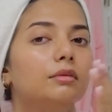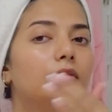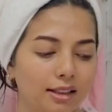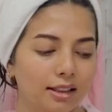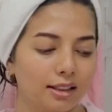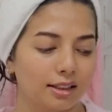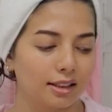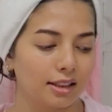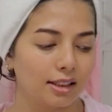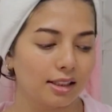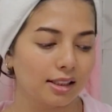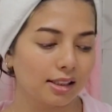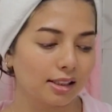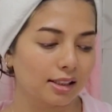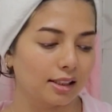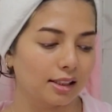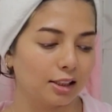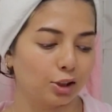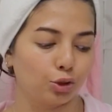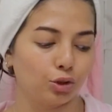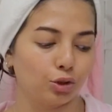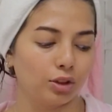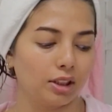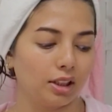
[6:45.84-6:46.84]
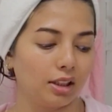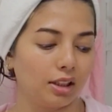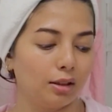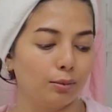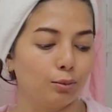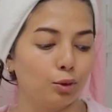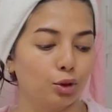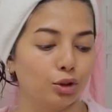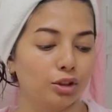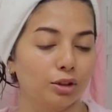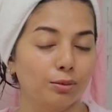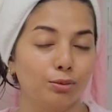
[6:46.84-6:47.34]
This is literally the
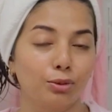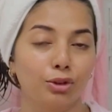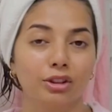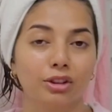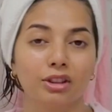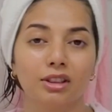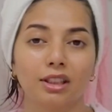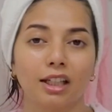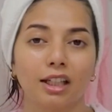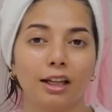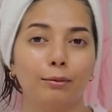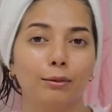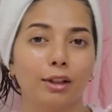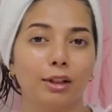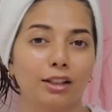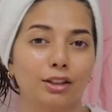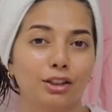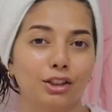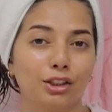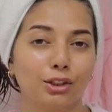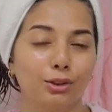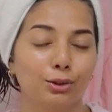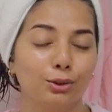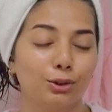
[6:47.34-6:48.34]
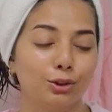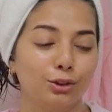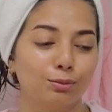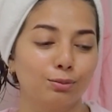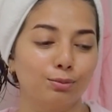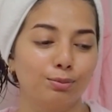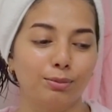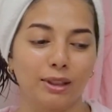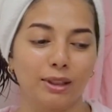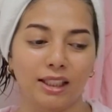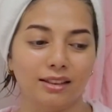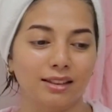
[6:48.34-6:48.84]
most important time that
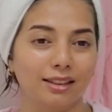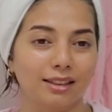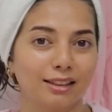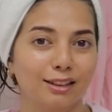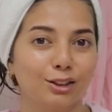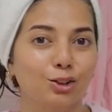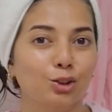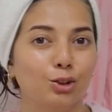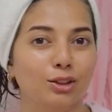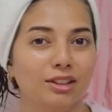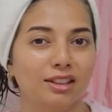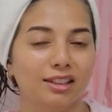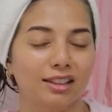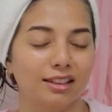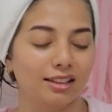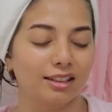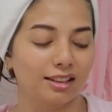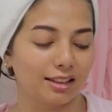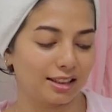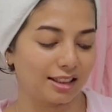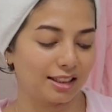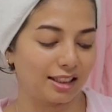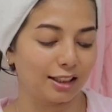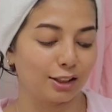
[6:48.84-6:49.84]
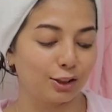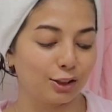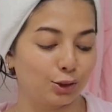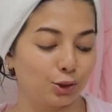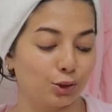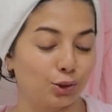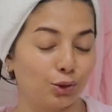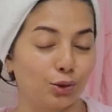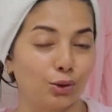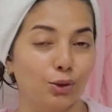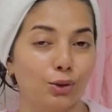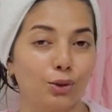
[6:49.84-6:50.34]
you basically just
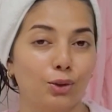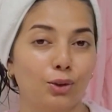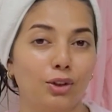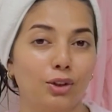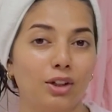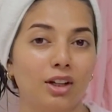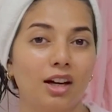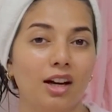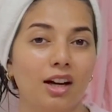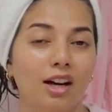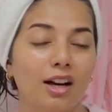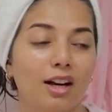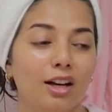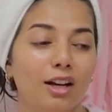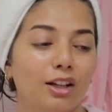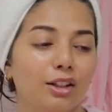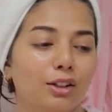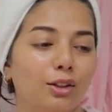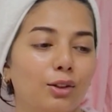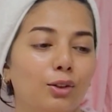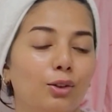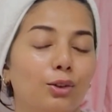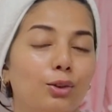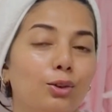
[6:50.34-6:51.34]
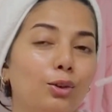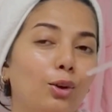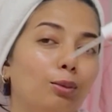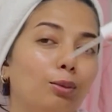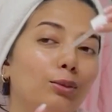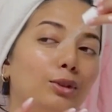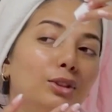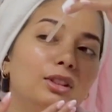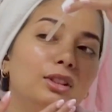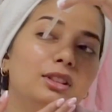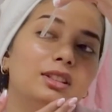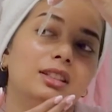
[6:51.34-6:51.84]
stick to your,
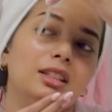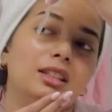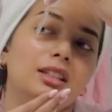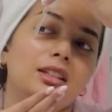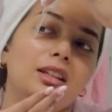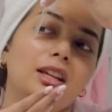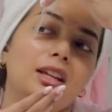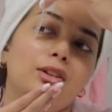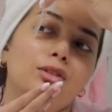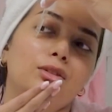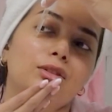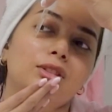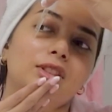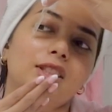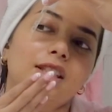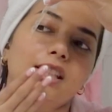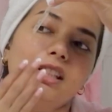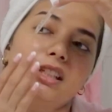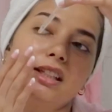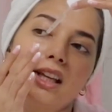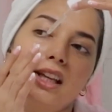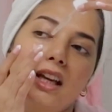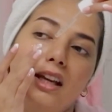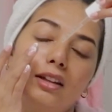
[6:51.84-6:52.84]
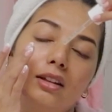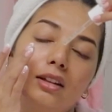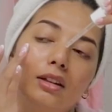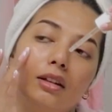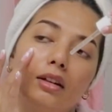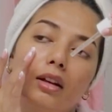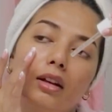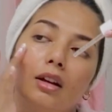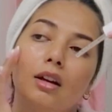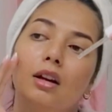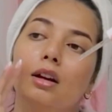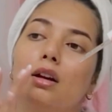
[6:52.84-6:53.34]
normal skincare routine
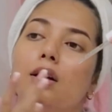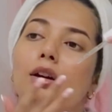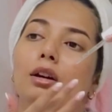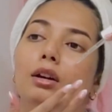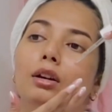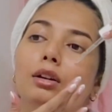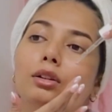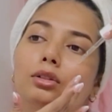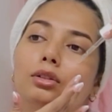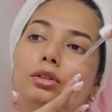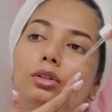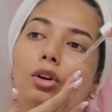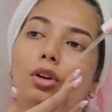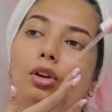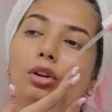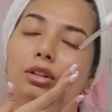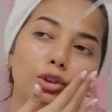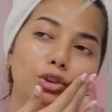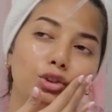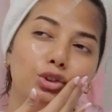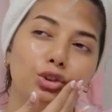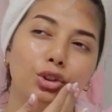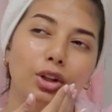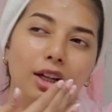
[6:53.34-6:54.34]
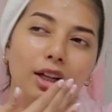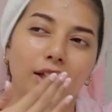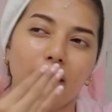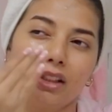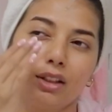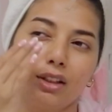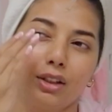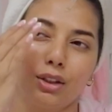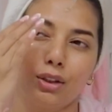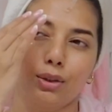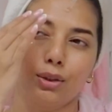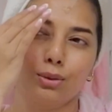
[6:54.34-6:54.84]
and not try
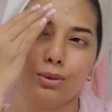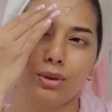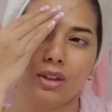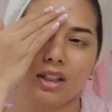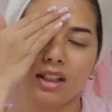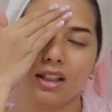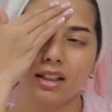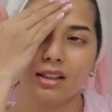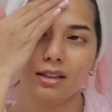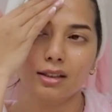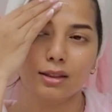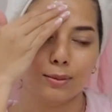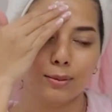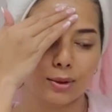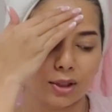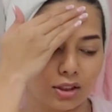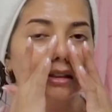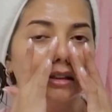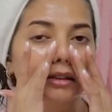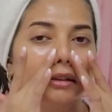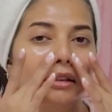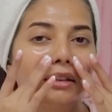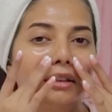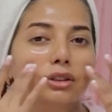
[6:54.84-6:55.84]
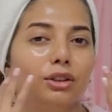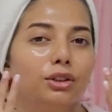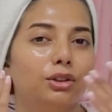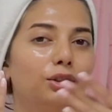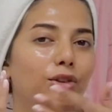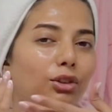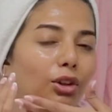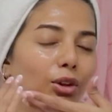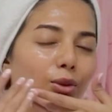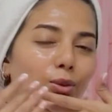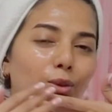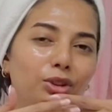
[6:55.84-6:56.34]
new things, because since you
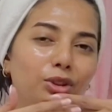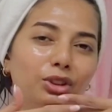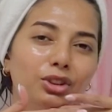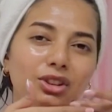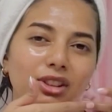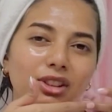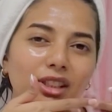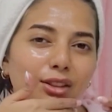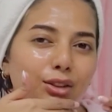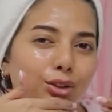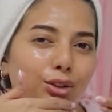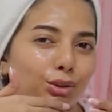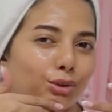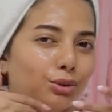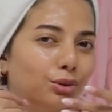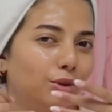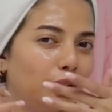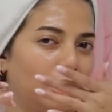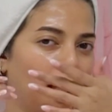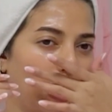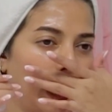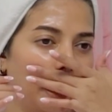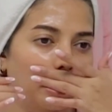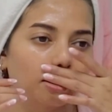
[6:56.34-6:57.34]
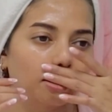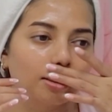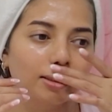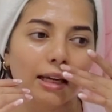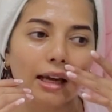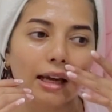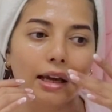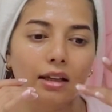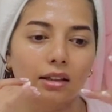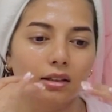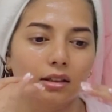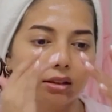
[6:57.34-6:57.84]
do not want your skin to react
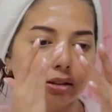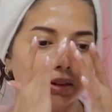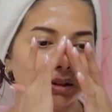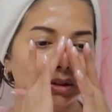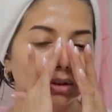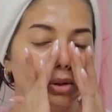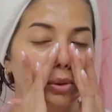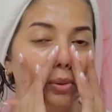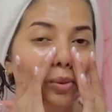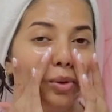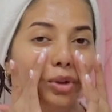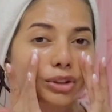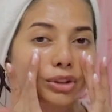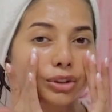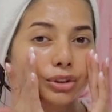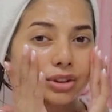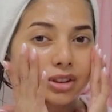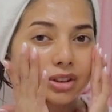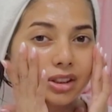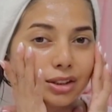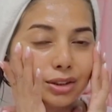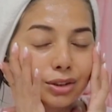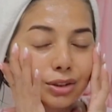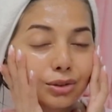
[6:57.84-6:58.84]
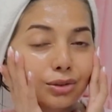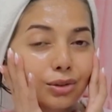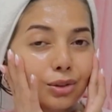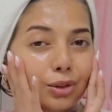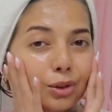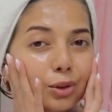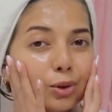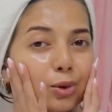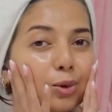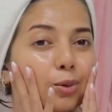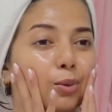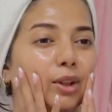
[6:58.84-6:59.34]
and you want your skin to
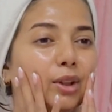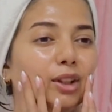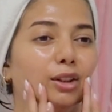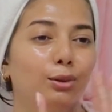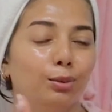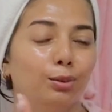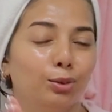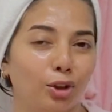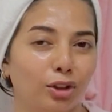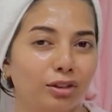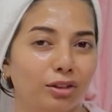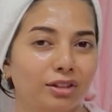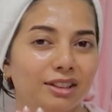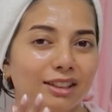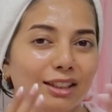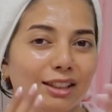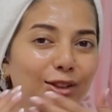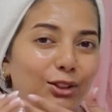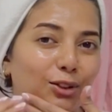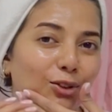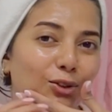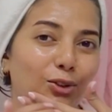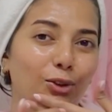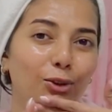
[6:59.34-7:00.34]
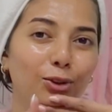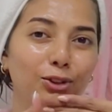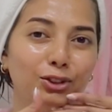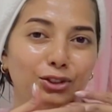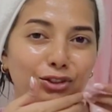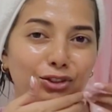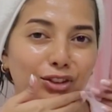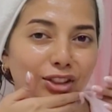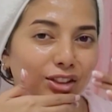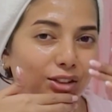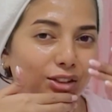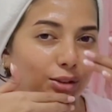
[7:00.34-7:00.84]
glow with the products that you're
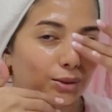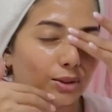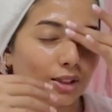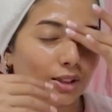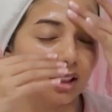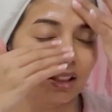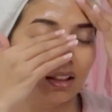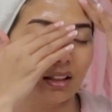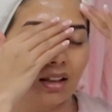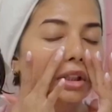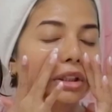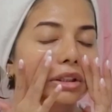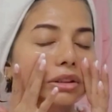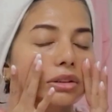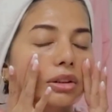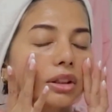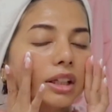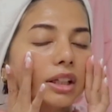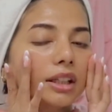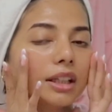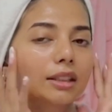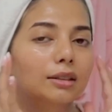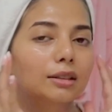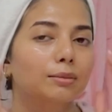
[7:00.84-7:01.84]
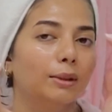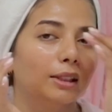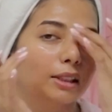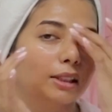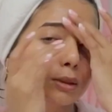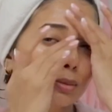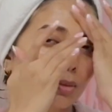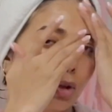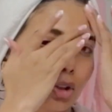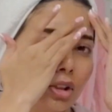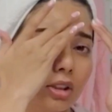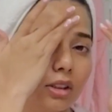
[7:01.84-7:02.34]
already using. So yeah, that's my
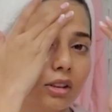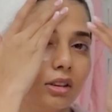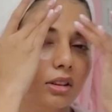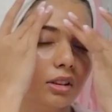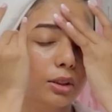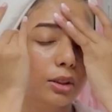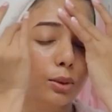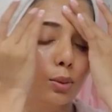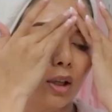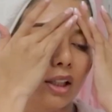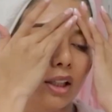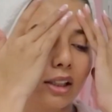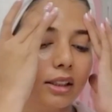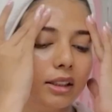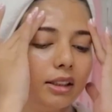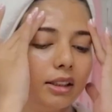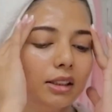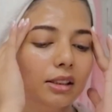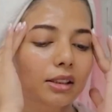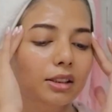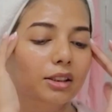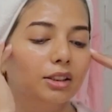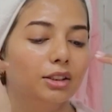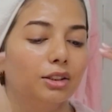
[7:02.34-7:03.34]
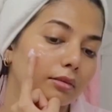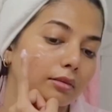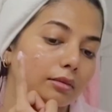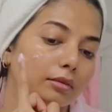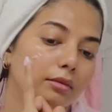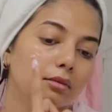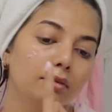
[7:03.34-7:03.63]
small little advice.